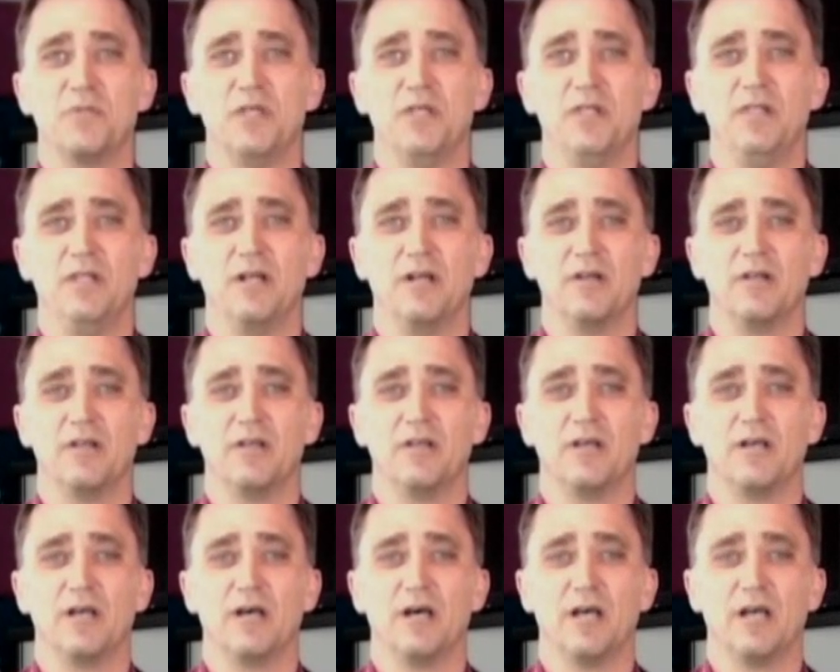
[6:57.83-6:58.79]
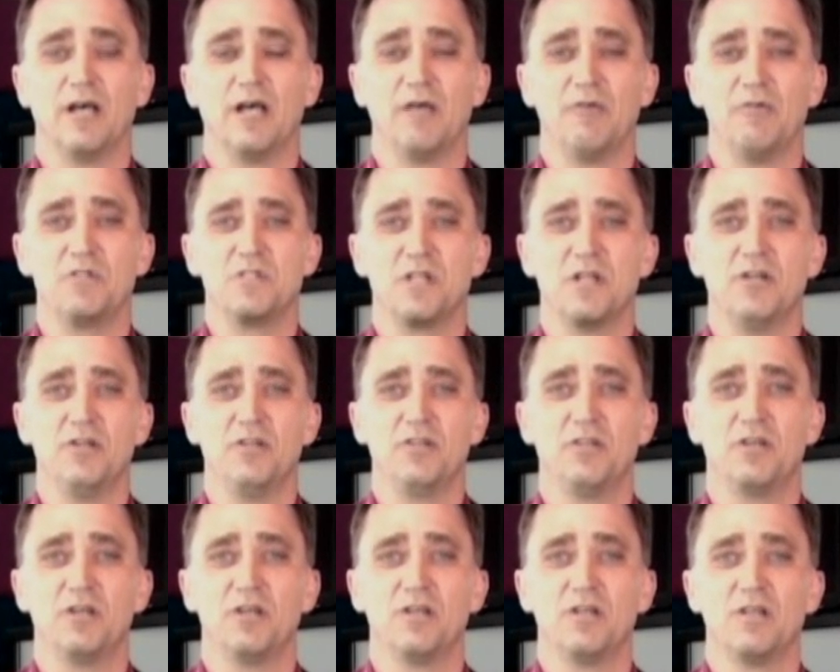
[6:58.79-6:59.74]
being there. I was there
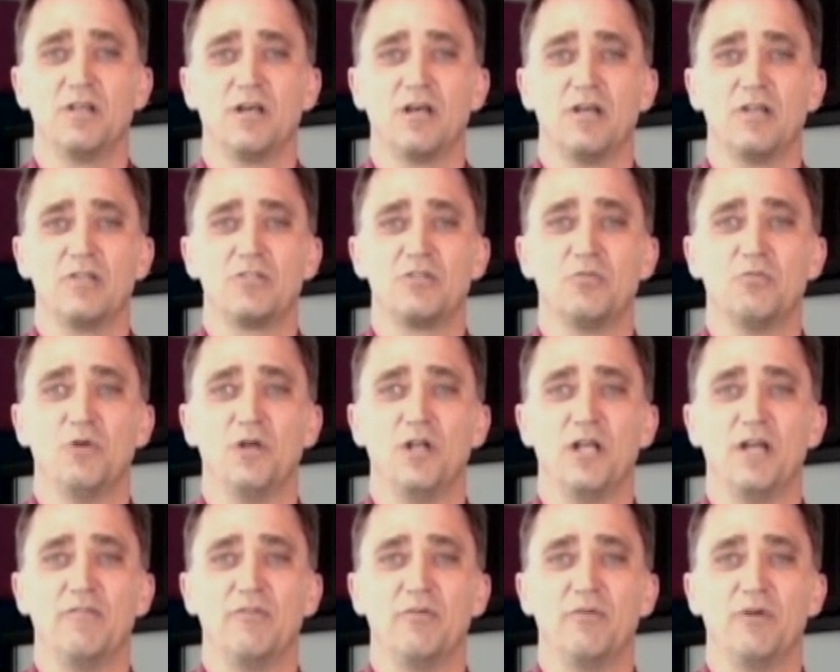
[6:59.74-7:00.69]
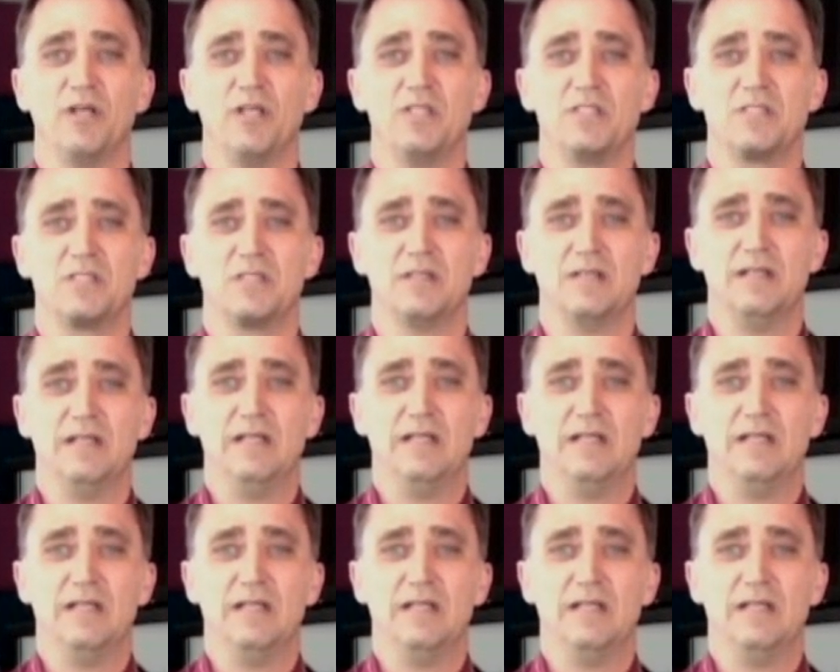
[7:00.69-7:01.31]
to win every race, and